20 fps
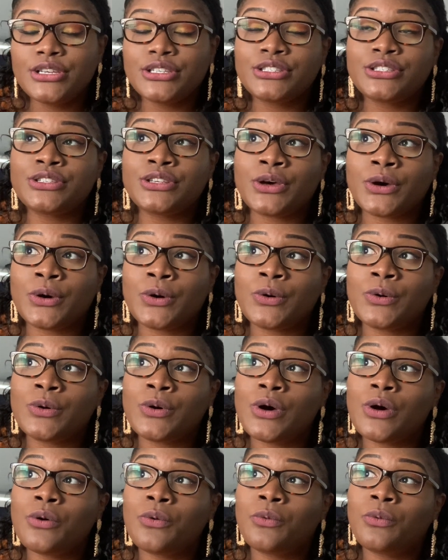
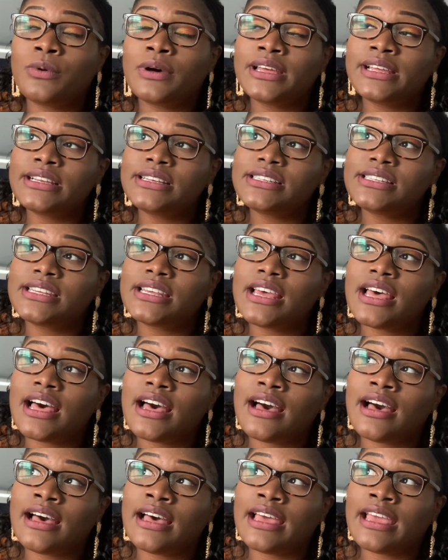So
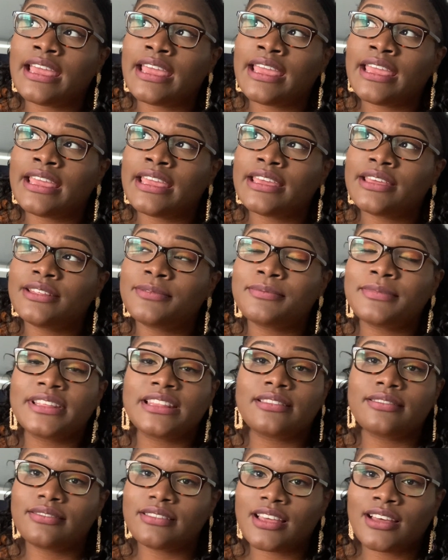
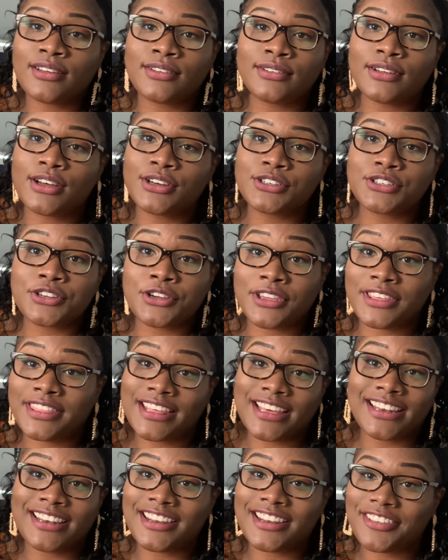I'll show you
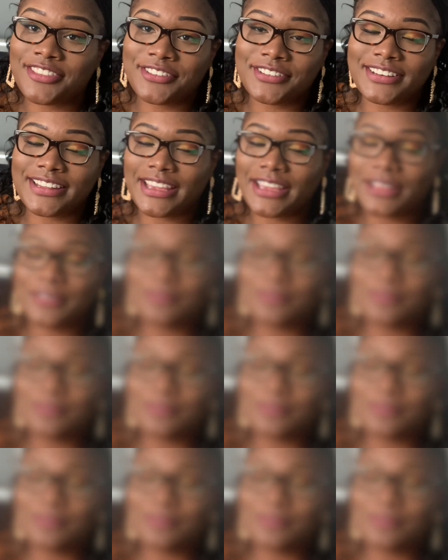that another day.